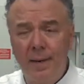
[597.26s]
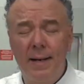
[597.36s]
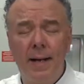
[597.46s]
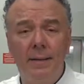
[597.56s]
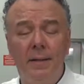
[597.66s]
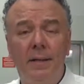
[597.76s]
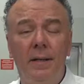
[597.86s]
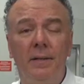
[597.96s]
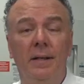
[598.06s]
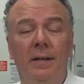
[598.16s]
And as it
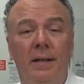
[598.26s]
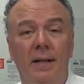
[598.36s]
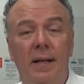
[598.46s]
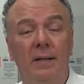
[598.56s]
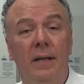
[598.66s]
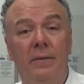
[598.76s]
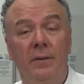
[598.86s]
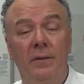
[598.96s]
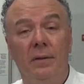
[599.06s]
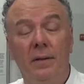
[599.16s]
sits, it uh, gets
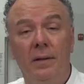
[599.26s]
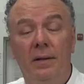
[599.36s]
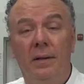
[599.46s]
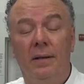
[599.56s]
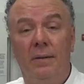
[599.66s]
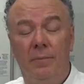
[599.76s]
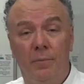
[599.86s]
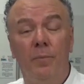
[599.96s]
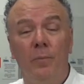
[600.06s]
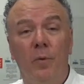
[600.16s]
even uh,
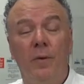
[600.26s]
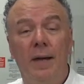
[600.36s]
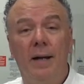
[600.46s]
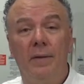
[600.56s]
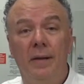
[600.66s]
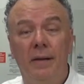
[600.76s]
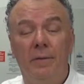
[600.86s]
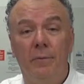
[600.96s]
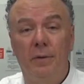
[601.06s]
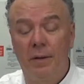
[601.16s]
more that the uh,
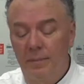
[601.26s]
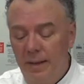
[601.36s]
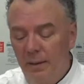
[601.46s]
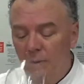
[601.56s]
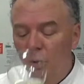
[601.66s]
fruit comes out.